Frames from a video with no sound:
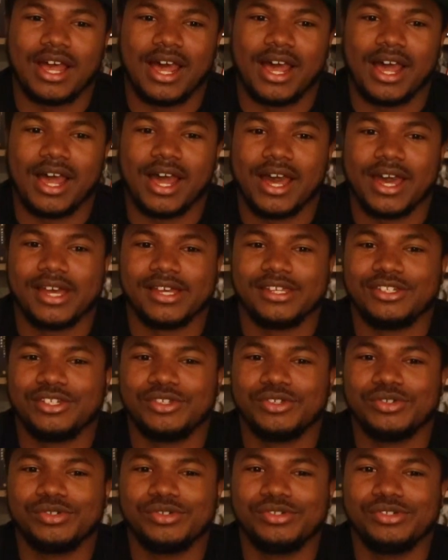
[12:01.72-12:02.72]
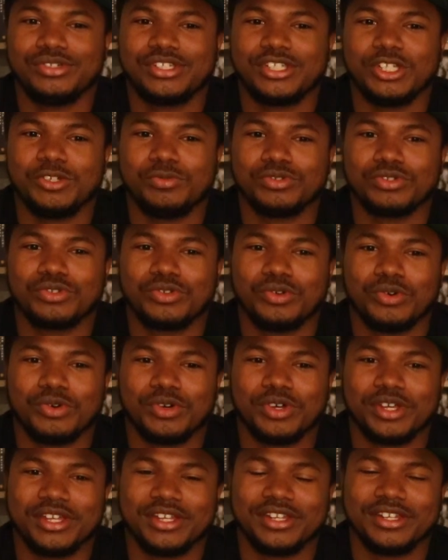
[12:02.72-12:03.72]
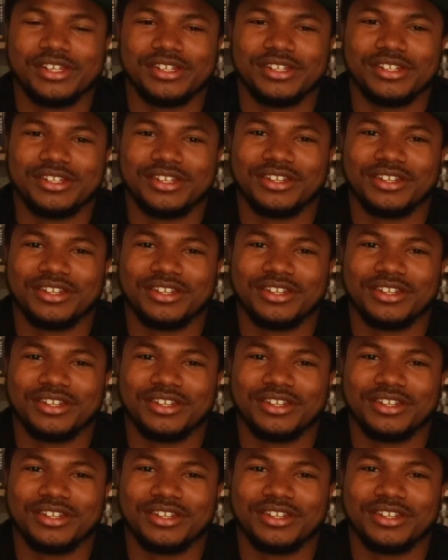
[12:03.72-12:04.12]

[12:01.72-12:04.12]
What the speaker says: I knew she was going